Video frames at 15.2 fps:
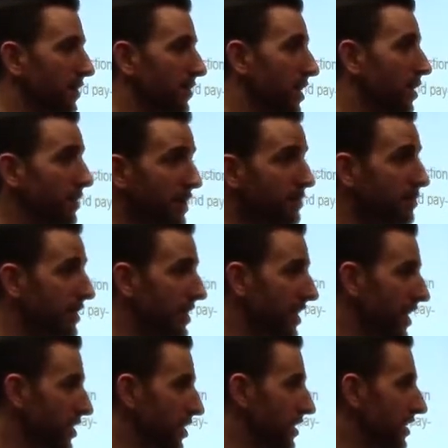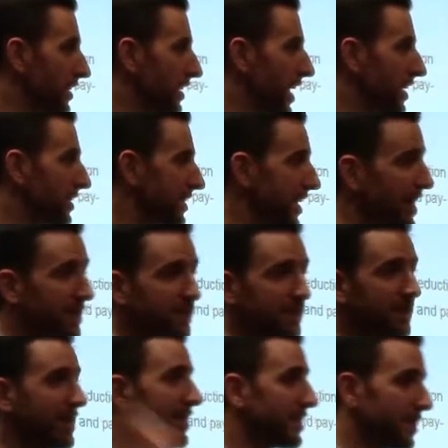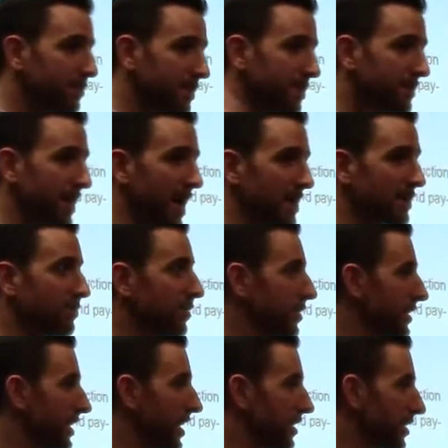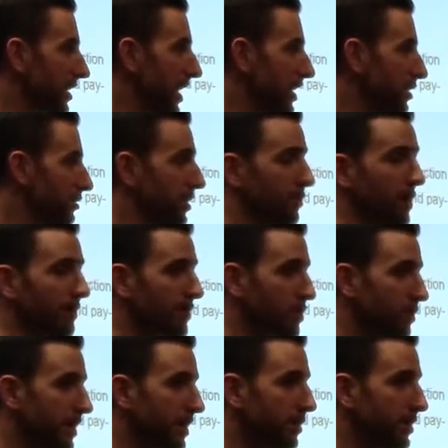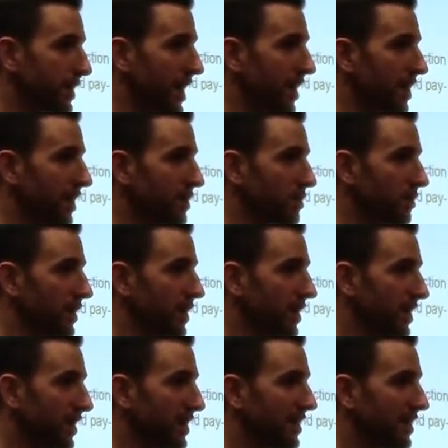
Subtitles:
If you don't give them a deduction in the United States and the income's still taxable in the other country, and we have a treaty with that country,